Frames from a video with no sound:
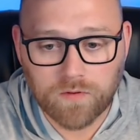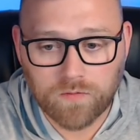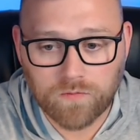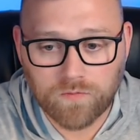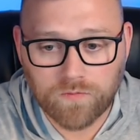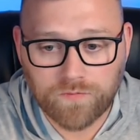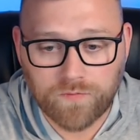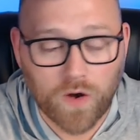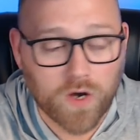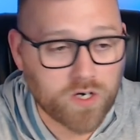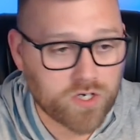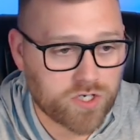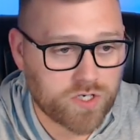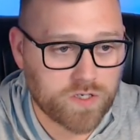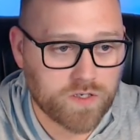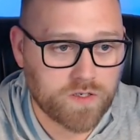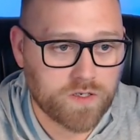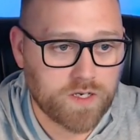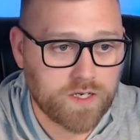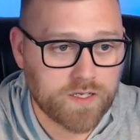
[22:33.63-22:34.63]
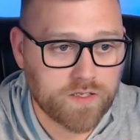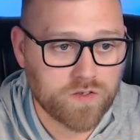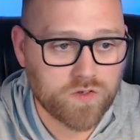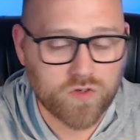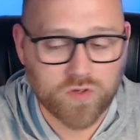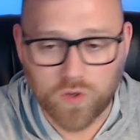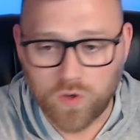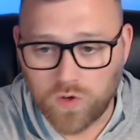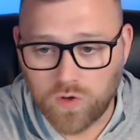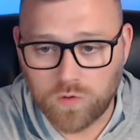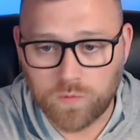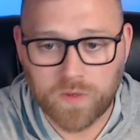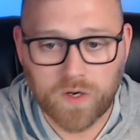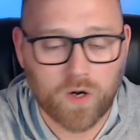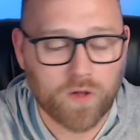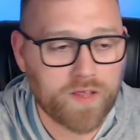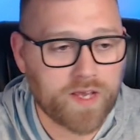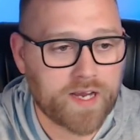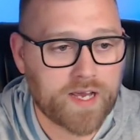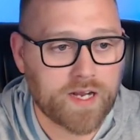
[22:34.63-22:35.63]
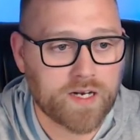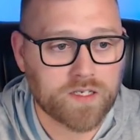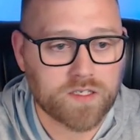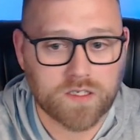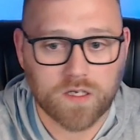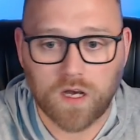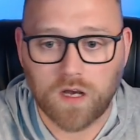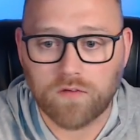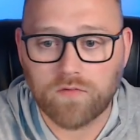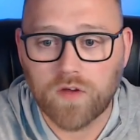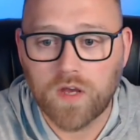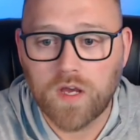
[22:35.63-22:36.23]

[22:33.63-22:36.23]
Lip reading: function in Zoom and all that kind of stuff.